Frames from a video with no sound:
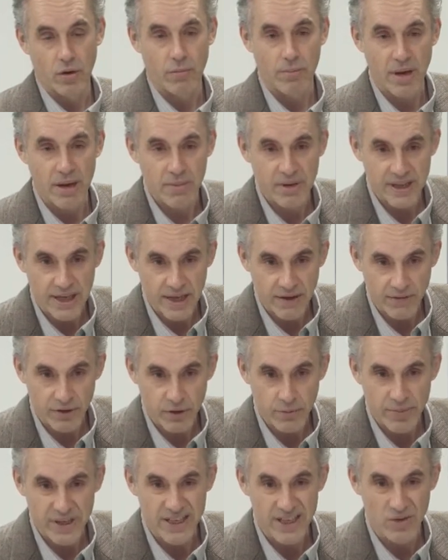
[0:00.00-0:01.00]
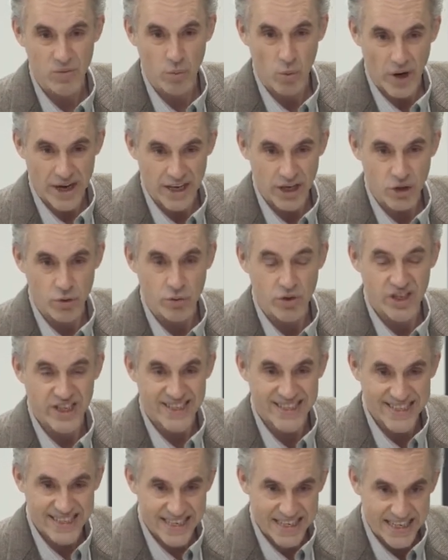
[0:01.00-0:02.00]
or maybe the envelope isn't what you
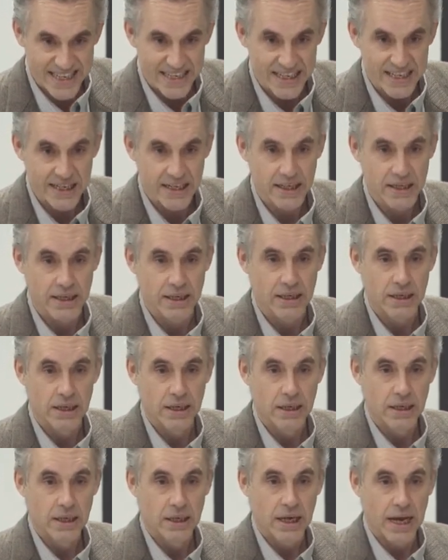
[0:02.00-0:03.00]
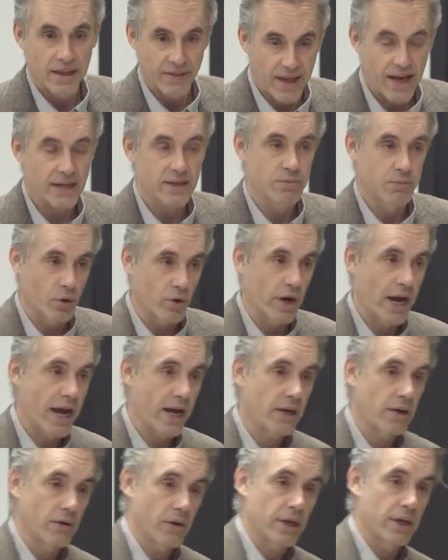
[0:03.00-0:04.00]
see, and that's more
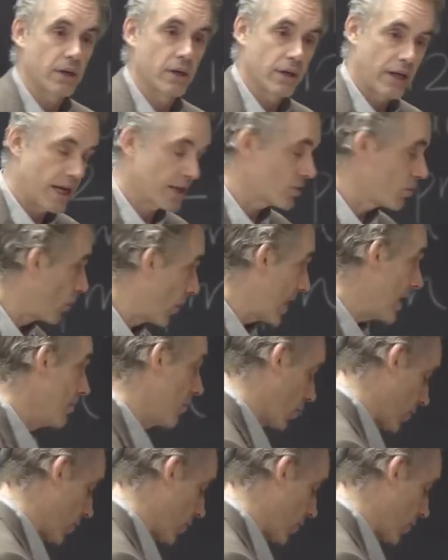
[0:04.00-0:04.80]
accurate. That's way